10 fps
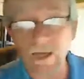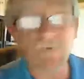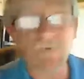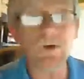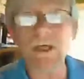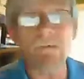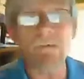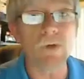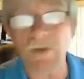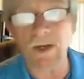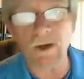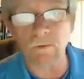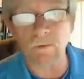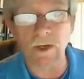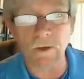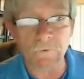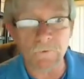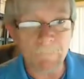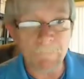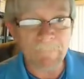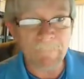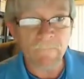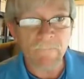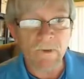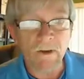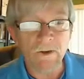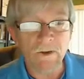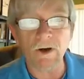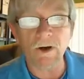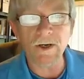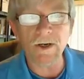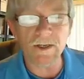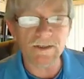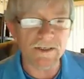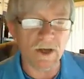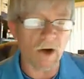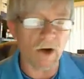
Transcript: And if you keep moving it around, your audience is